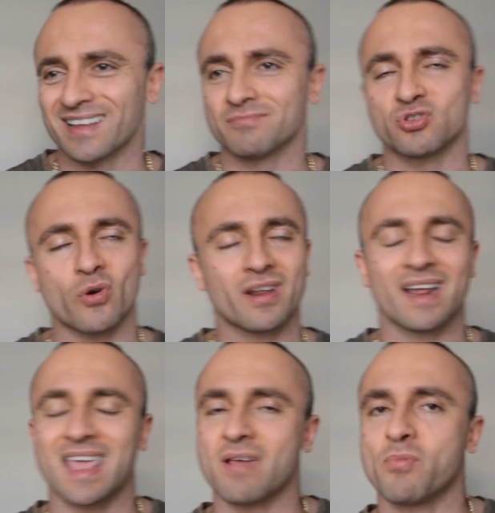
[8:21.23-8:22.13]
Sorry that I
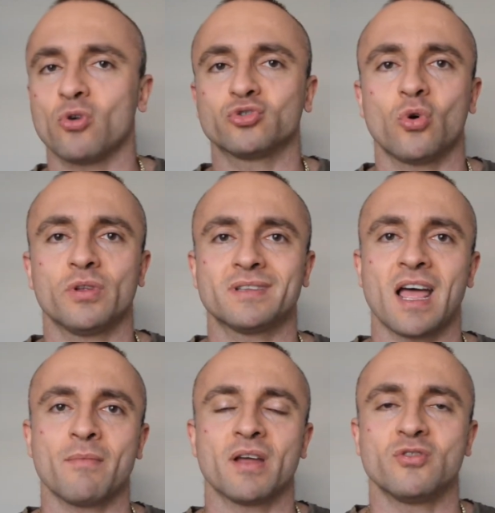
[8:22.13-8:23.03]
can't post all the
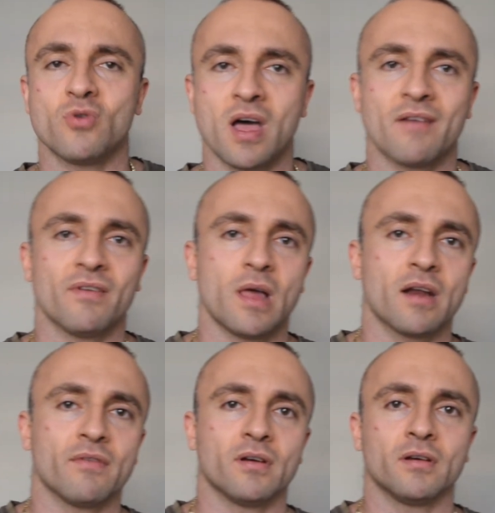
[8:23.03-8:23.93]
time. I do have a lot
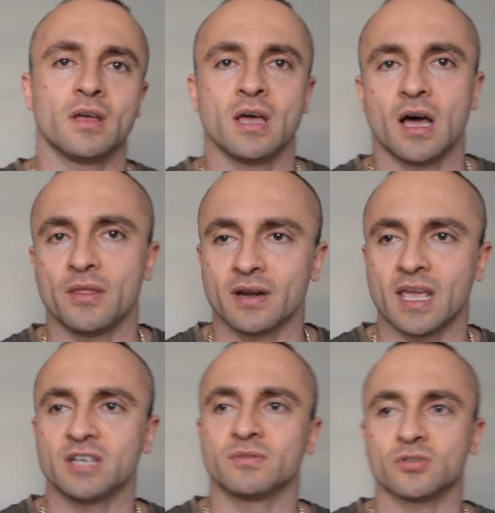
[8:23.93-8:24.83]
of other
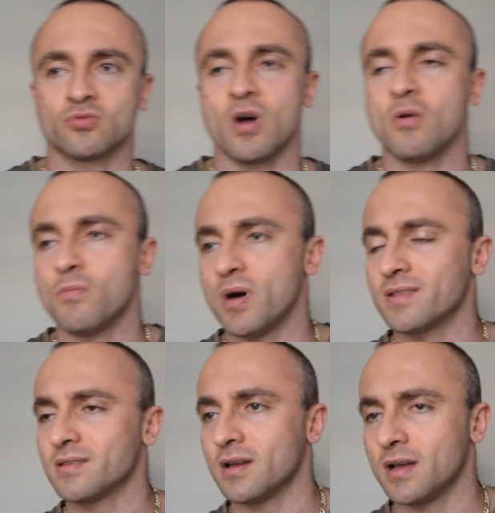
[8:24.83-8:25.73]
engagements as well,
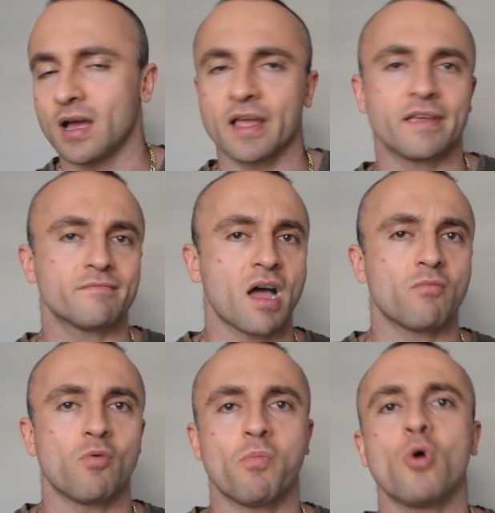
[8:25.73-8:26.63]
but I
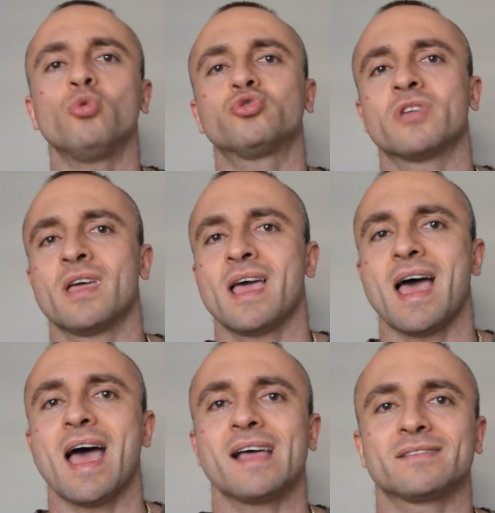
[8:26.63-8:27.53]
will post
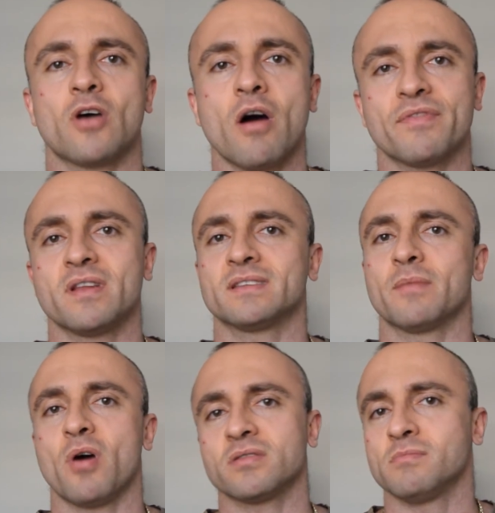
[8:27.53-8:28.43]
as often as I
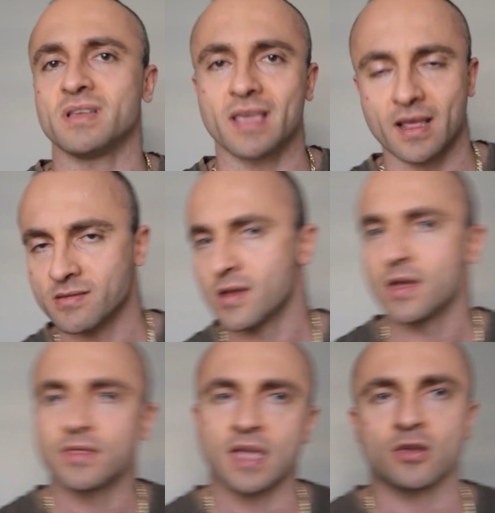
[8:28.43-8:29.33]
possibly can.
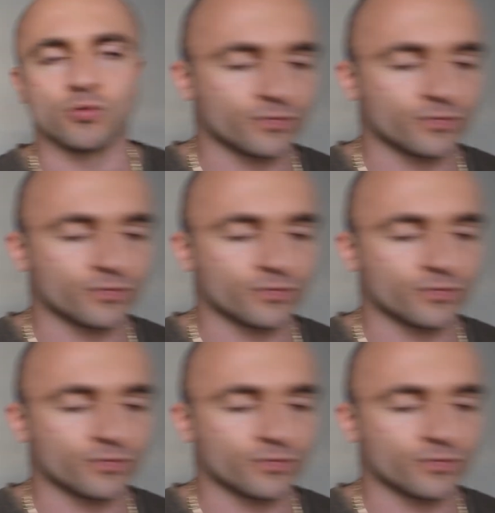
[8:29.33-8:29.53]
Thank you.